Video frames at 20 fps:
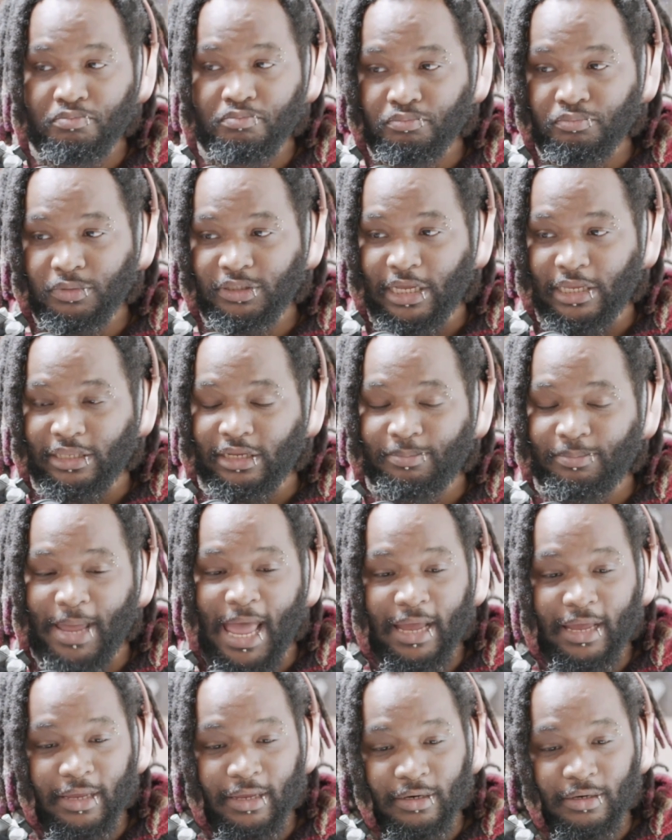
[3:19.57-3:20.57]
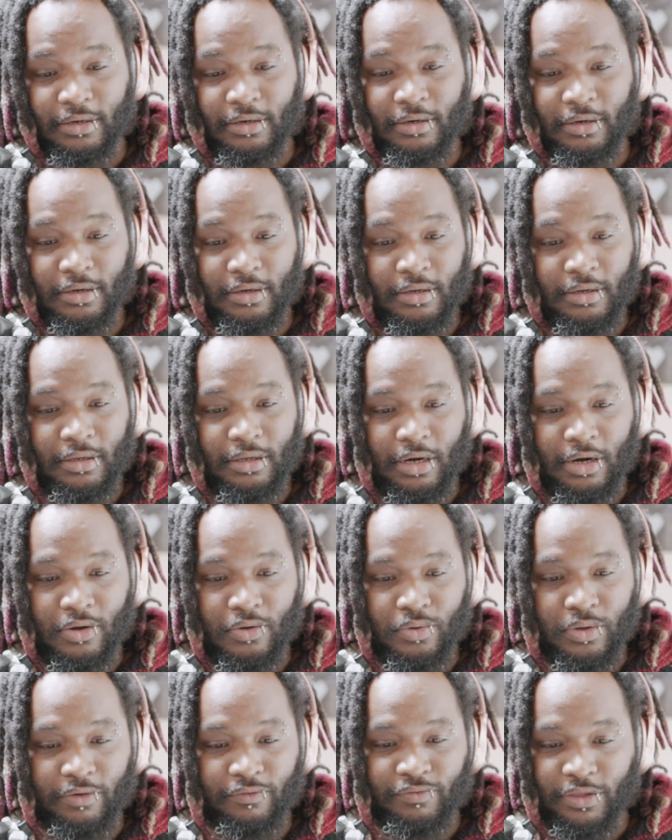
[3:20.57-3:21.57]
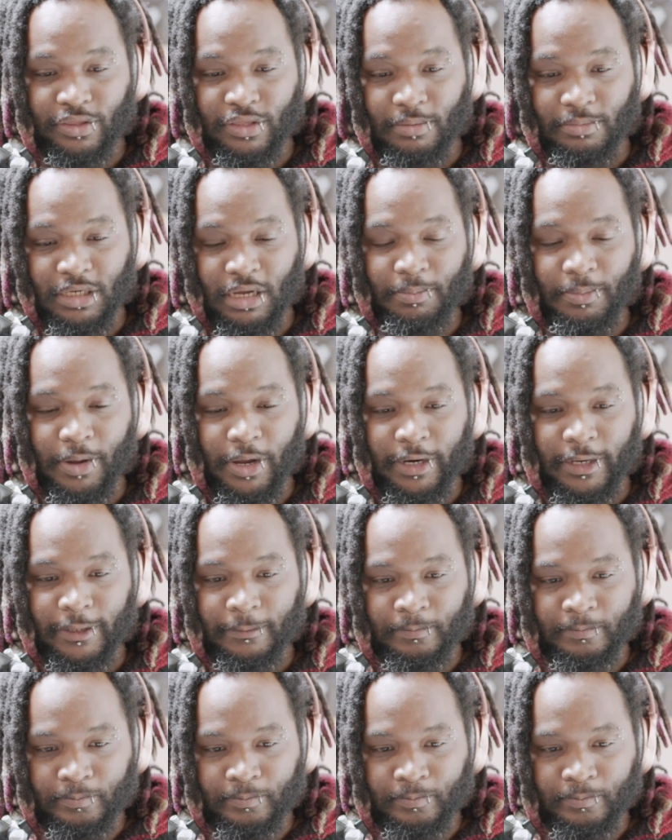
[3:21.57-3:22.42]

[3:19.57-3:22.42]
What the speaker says: send it back and, give the thumbs up on it.